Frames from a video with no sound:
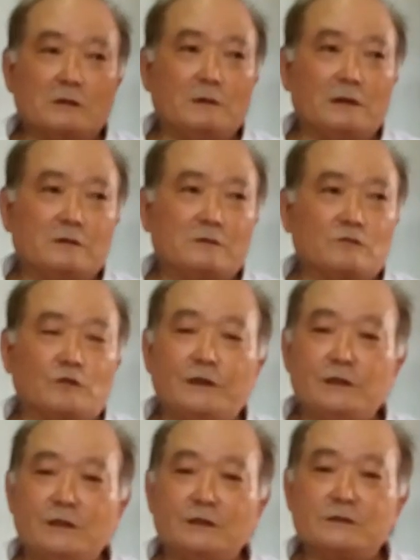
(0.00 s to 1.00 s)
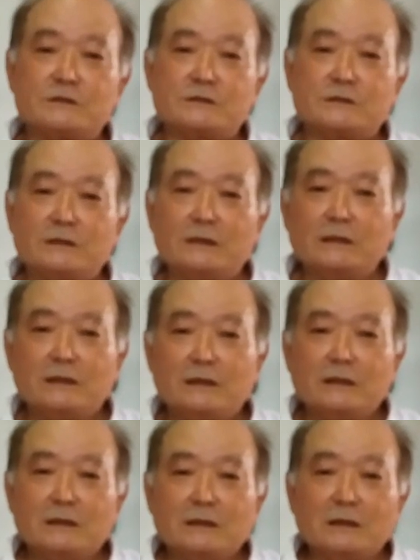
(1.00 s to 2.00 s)
like 3 years.
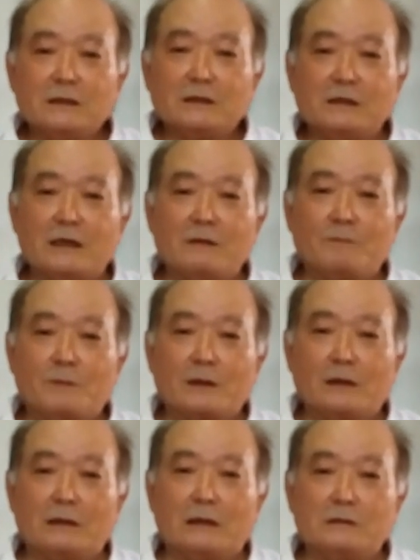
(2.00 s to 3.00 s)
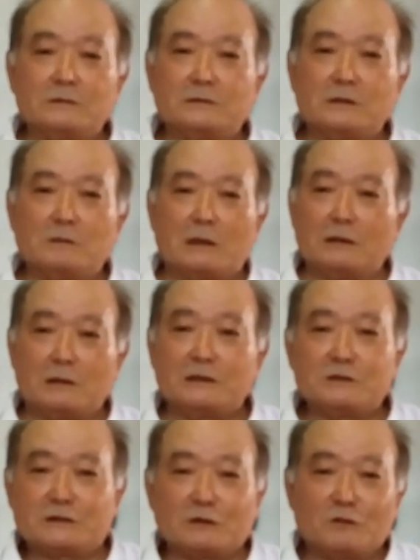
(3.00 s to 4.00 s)
Then I
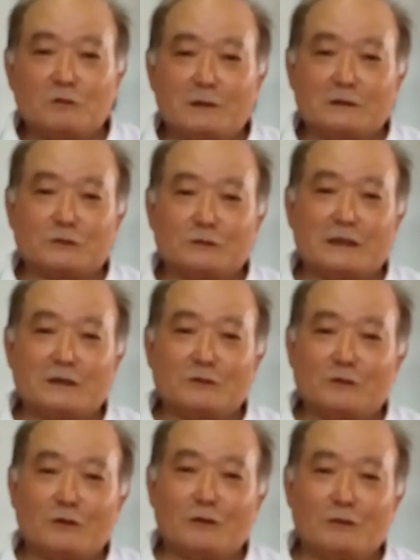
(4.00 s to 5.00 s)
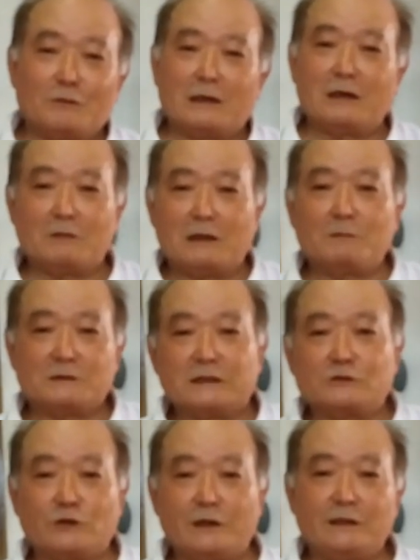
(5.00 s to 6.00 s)
didn't tell nobody, so they don't know how much
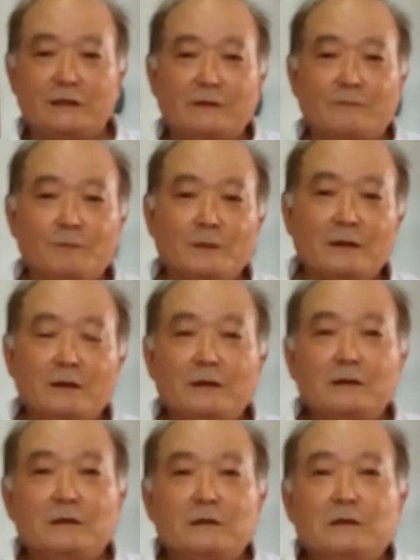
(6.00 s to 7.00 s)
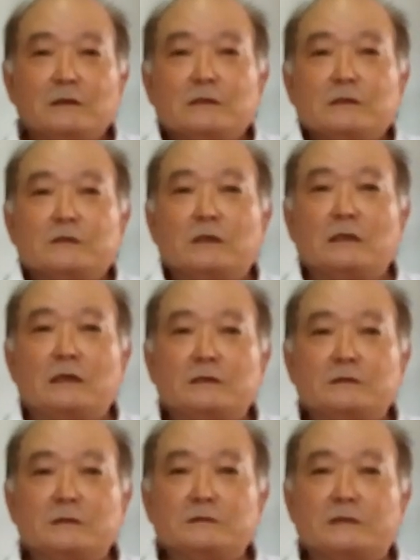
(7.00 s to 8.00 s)
I'm training. So
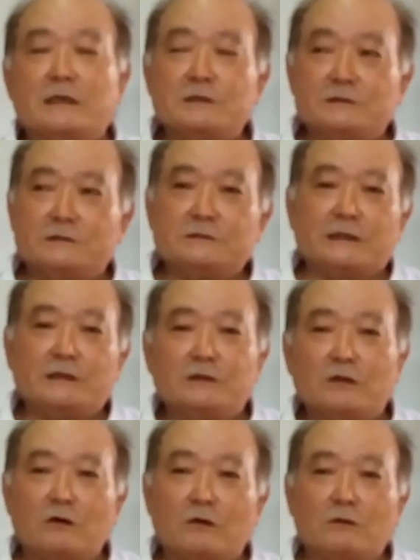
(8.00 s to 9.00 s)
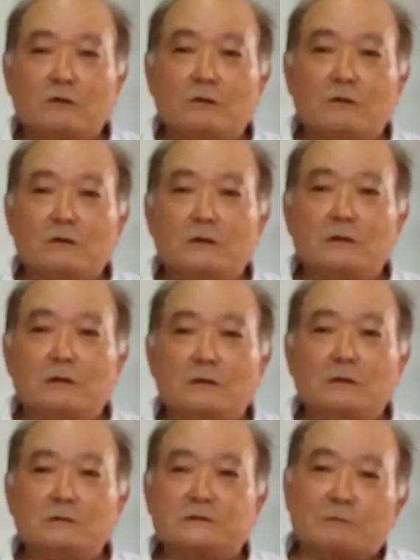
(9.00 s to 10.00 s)
that they know
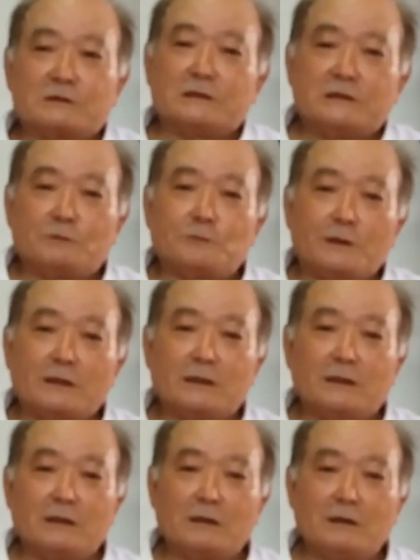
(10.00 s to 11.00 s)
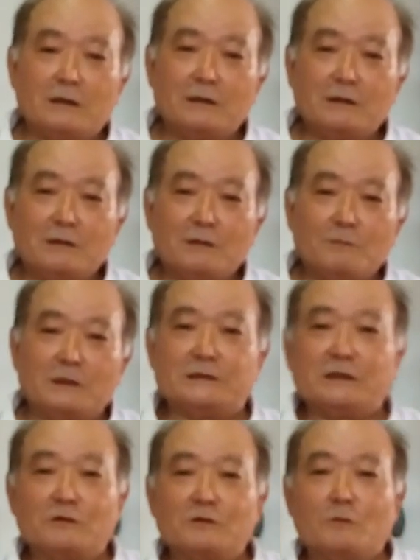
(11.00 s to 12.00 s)
something different, but
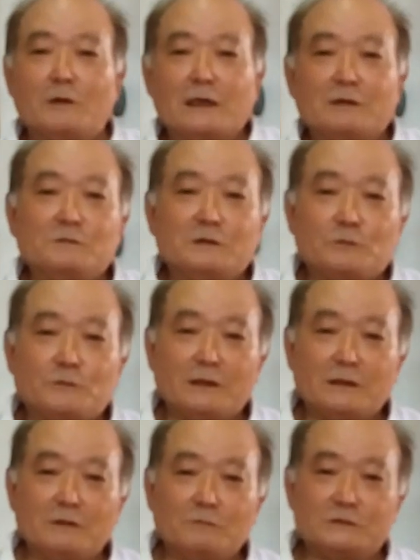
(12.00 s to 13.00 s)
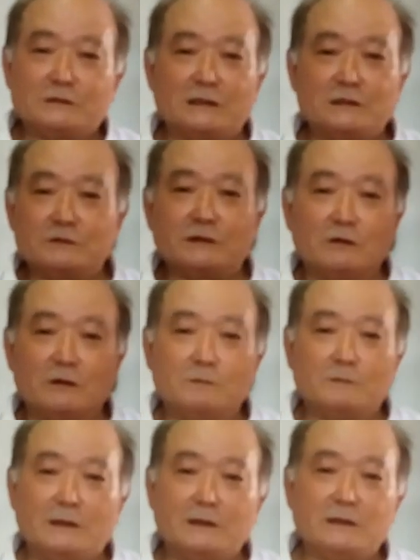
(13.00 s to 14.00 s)
they don't know why I'm different, which I didn't tell
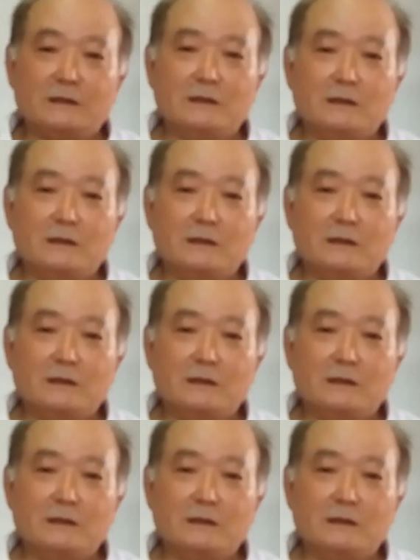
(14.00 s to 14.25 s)
everybody.